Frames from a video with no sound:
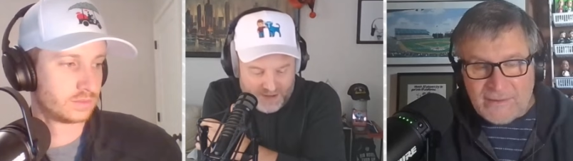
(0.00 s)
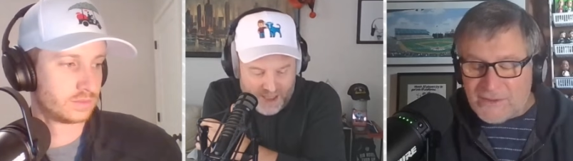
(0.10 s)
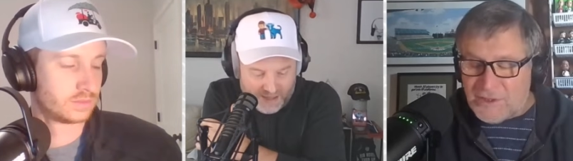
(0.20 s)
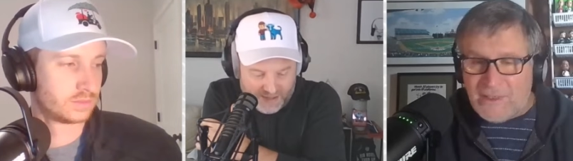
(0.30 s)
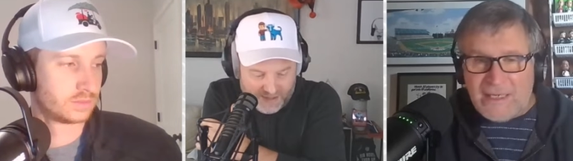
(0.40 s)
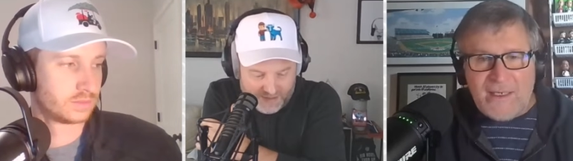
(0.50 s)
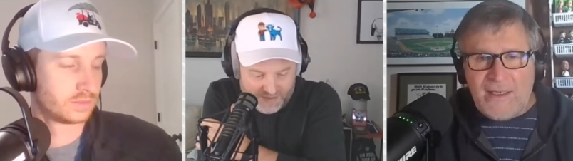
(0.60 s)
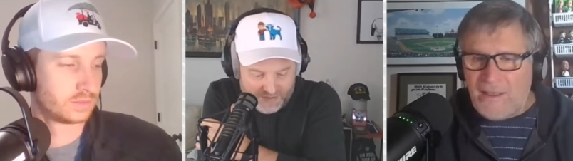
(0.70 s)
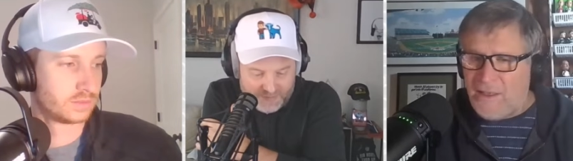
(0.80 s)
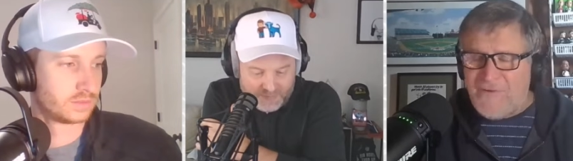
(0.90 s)
Speaker 1: yes. so like
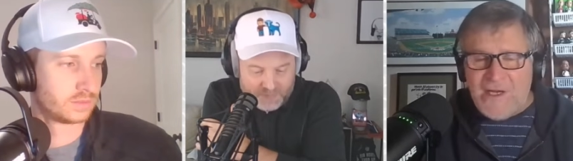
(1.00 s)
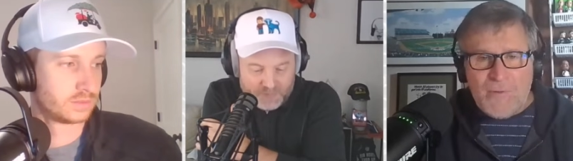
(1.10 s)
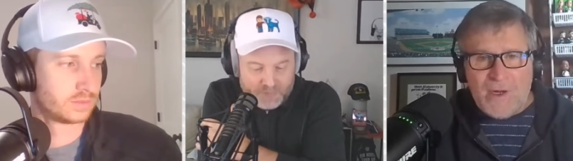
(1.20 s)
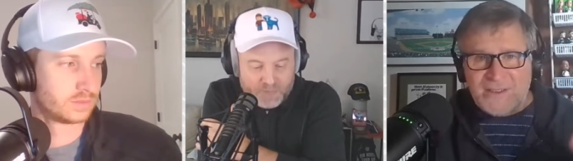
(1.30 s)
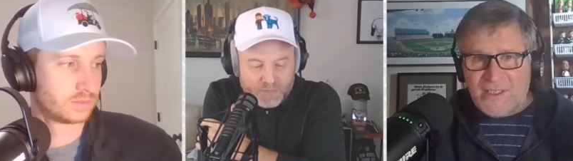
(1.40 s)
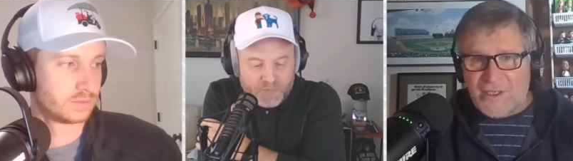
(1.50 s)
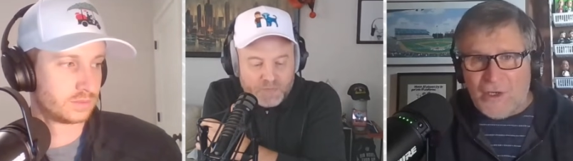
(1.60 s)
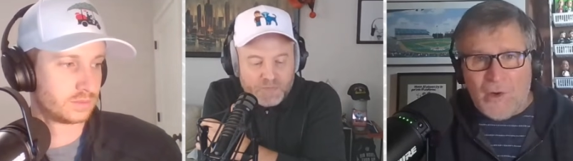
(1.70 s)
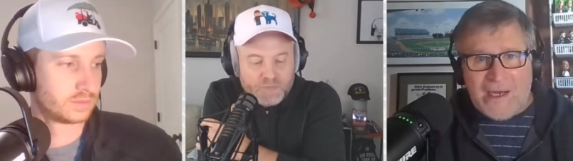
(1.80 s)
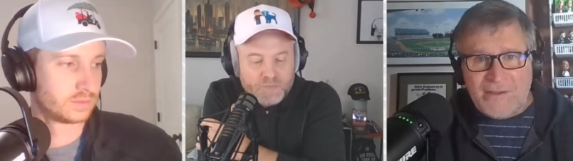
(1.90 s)
if he wants to
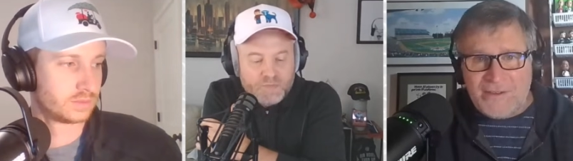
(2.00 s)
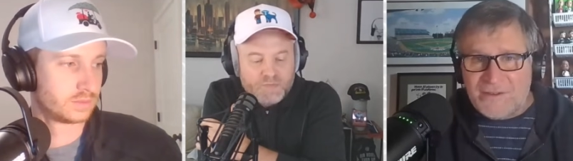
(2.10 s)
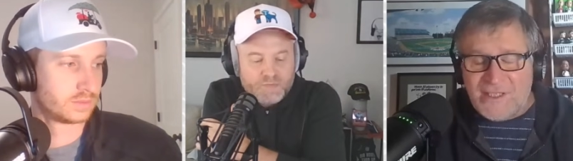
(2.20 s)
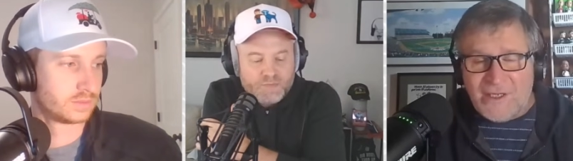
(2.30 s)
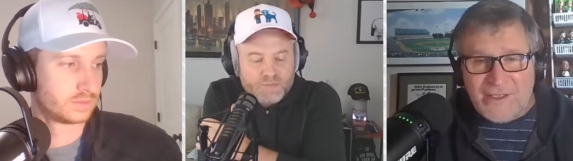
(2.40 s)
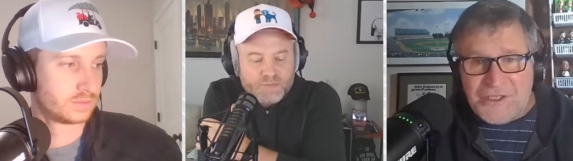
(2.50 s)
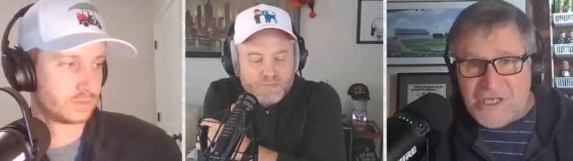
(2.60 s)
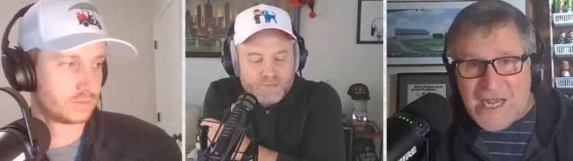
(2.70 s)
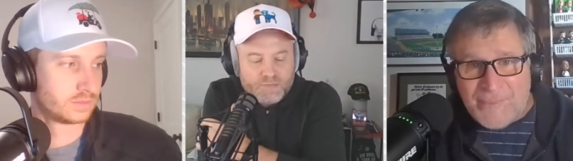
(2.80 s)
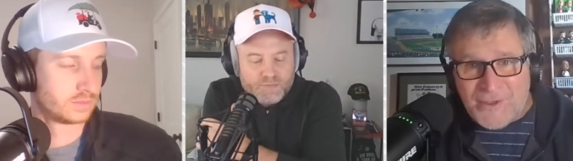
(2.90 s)
go out and tell you
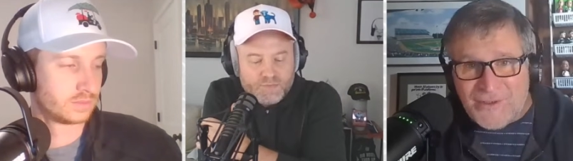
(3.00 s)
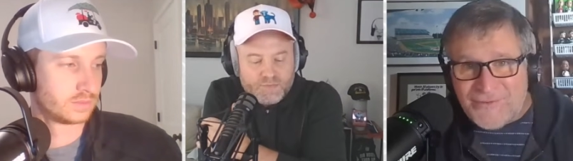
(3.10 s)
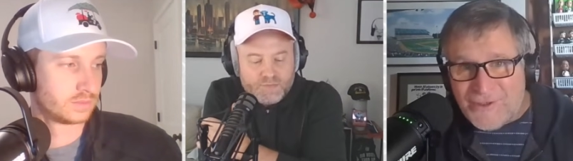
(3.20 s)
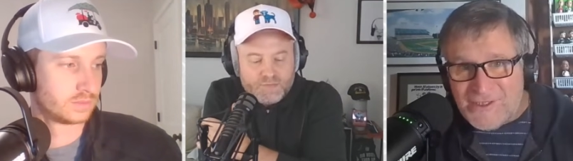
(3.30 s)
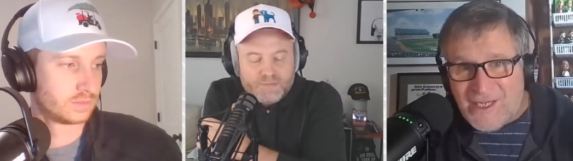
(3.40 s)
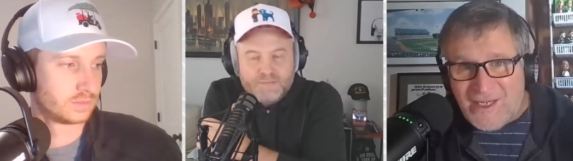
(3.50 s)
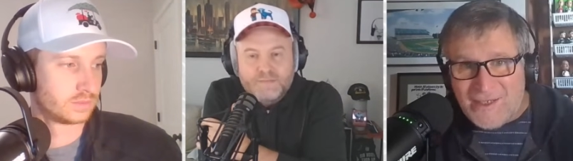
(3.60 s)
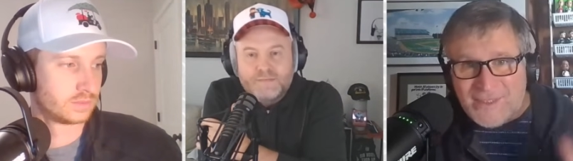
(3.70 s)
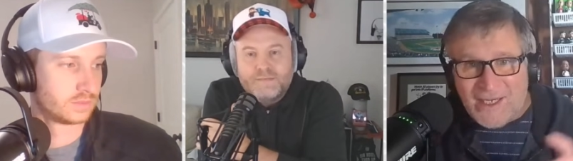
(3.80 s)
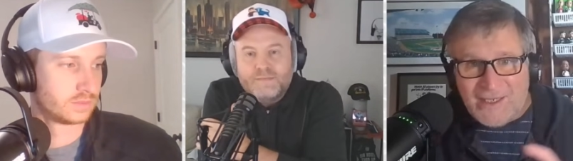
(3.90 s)
chapter and verse, hey,
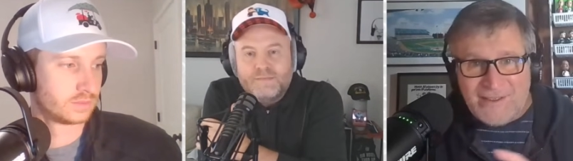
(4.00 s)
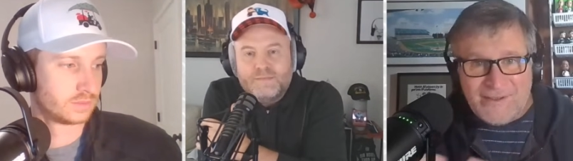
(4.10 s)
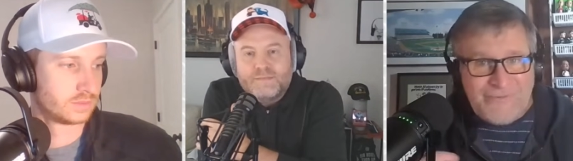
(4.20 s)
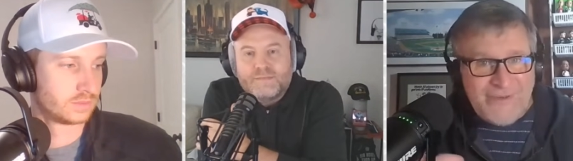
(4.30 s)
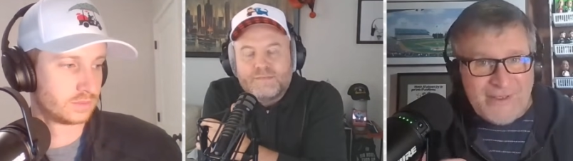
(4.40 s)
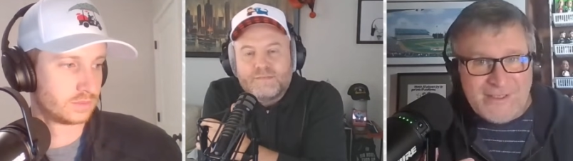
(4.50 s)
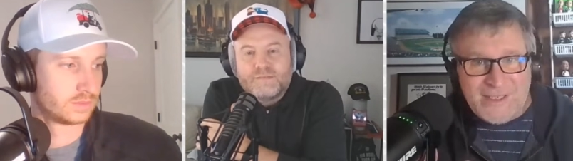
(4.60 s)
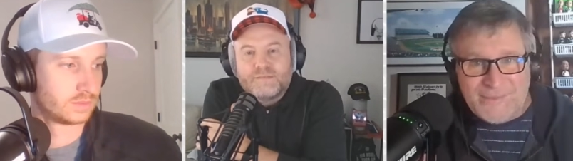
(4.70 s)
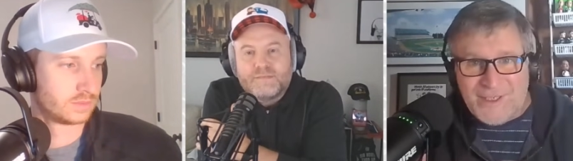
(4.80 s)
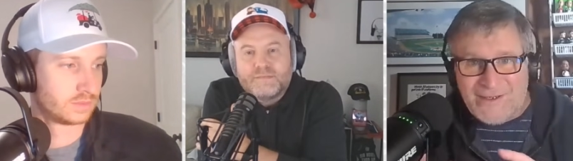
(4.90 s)
I'm talking to the Phillies,
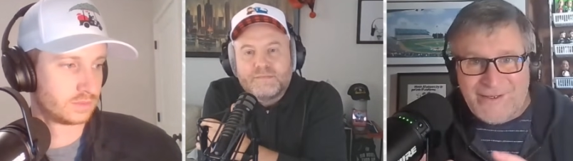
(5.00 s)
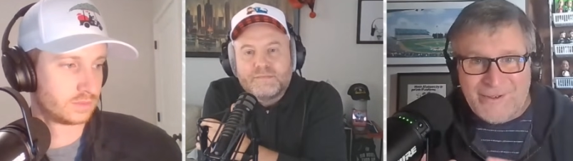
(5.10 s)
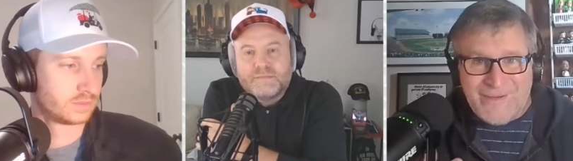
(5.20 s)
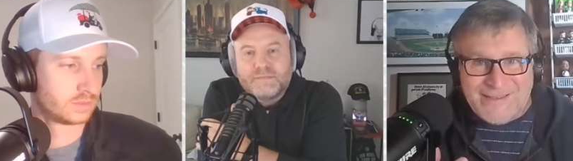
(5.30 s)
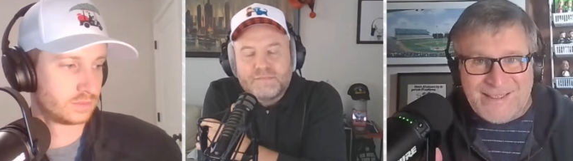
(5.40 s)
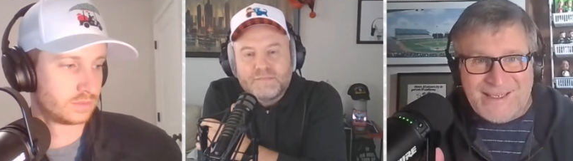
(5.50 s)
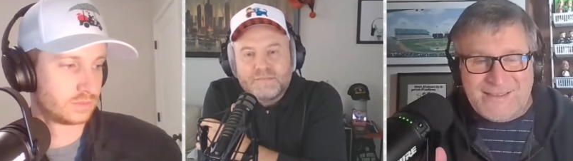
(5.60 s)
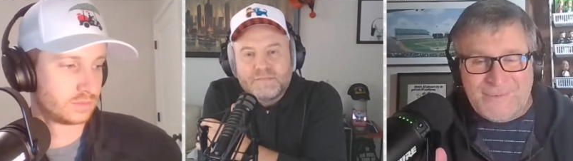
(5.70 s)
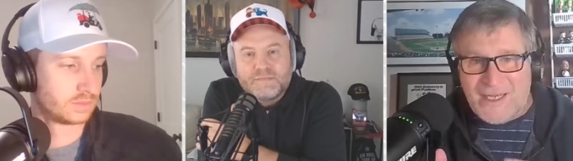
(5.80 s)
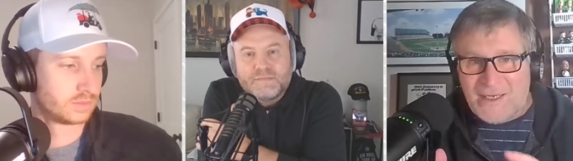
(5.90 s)
I'm talking to the Red Sox,
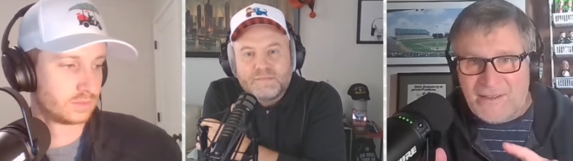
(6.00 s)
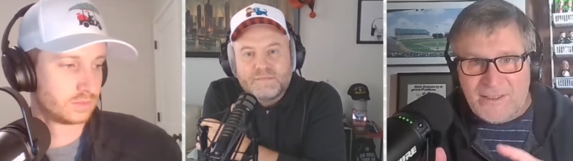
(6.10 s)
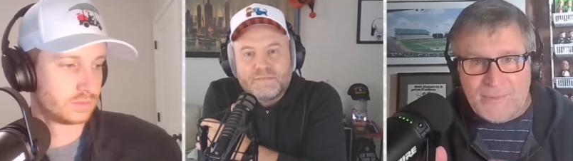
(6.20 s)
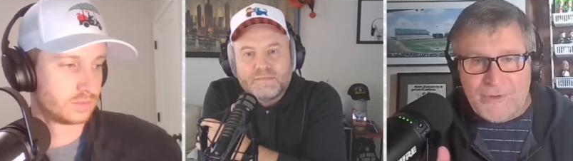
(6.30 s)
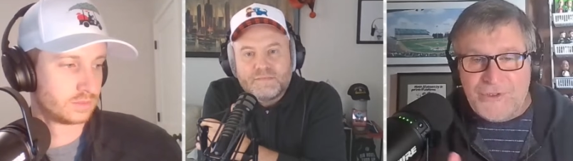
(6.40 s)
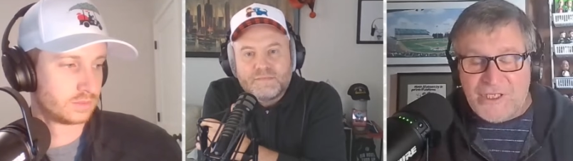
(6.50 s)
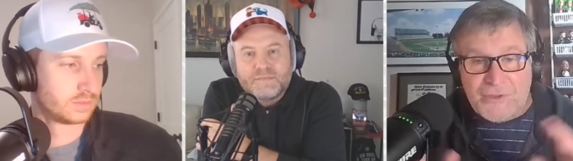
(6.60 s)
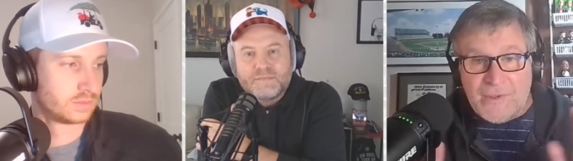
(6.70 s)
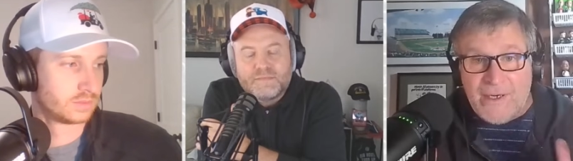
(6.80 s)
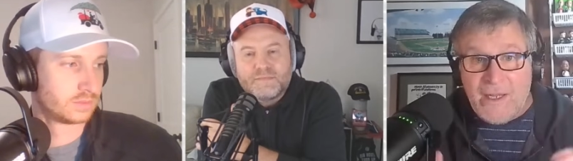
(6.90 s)
I'm talking to the Blue Jays,
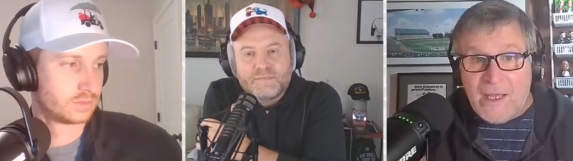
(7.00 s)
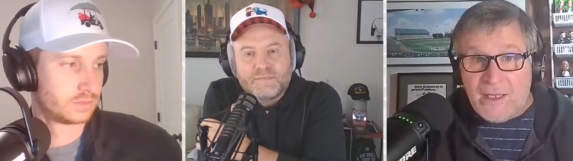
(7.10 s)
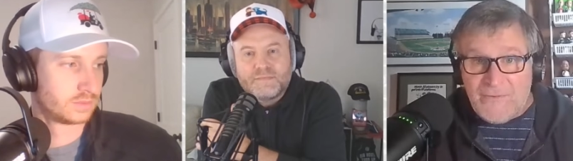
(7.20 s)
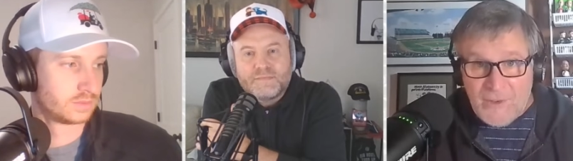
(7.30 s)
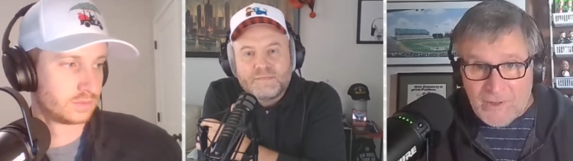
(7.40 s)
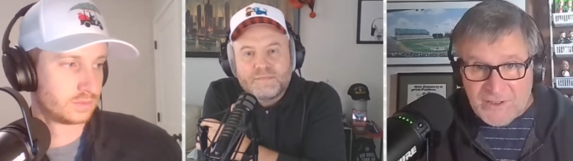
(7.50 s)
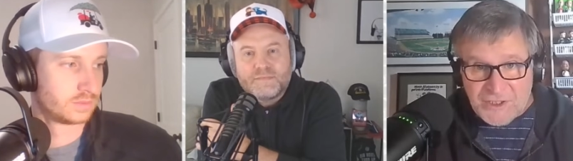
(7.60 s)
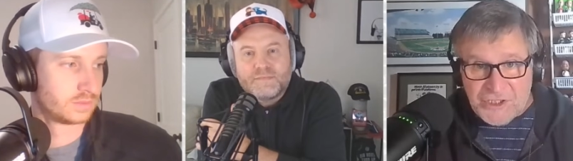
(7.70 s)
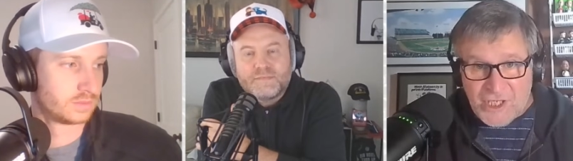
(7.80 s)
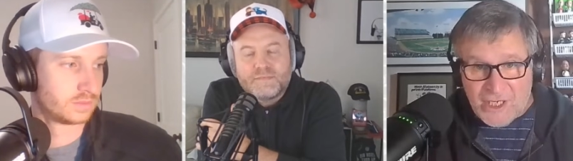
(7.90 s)
great. If he wants to
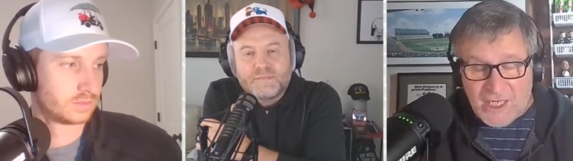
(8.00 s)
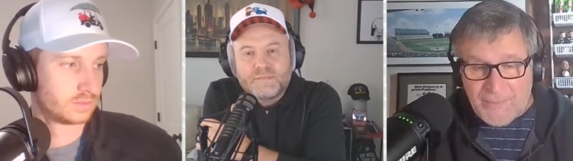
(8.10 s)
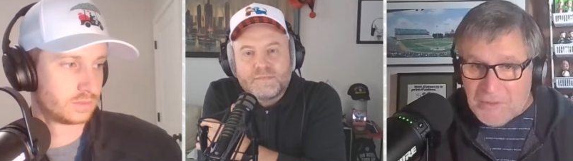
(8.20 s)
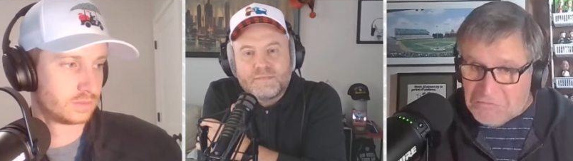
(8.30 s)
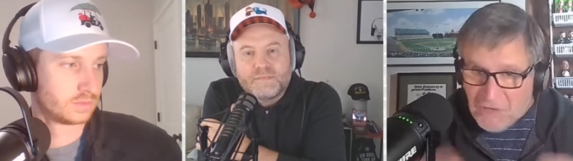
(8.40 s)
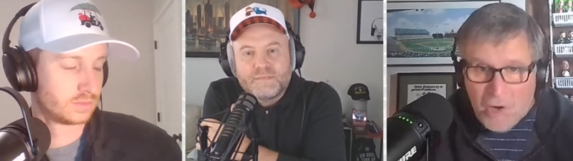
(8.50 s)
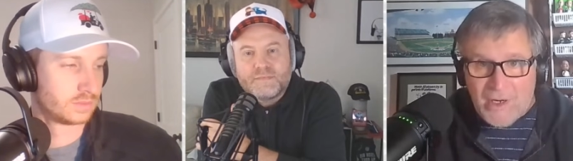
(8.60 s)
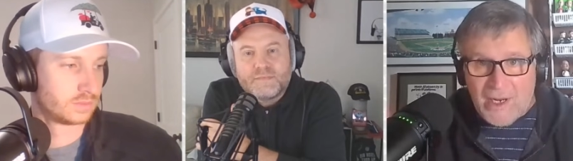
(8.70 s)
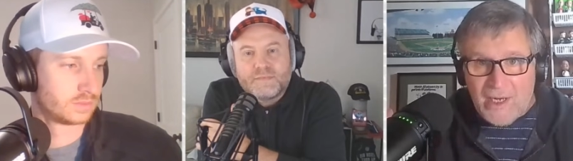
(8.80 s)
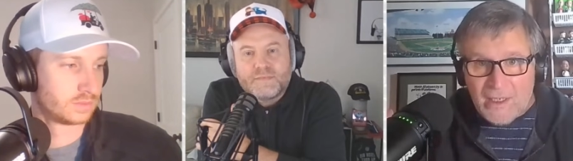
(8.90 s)
shut up,
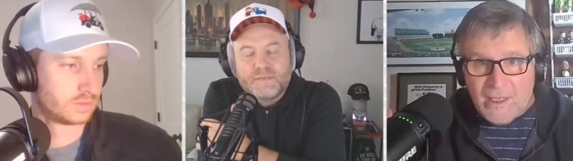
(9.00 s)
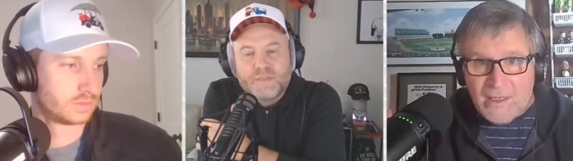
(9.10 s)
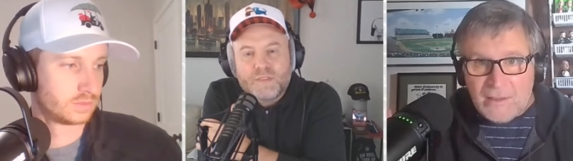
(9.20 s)
okay, a